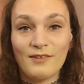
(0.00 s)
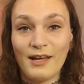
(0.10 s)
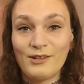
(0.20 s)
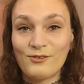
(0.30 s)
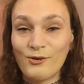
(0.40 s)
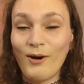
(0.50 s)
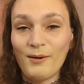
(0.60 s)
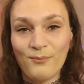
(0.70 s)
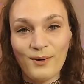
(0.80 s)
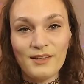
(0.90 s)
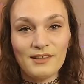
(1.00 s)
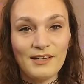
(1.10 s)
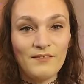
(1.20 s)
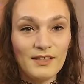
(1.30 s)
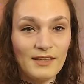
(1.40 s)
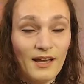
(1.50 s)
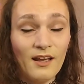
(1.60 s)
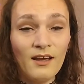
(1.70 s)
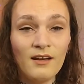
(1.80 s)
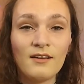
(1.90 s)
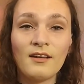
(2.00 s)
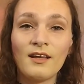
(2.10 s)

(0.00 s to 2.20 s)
I grew up with and everything.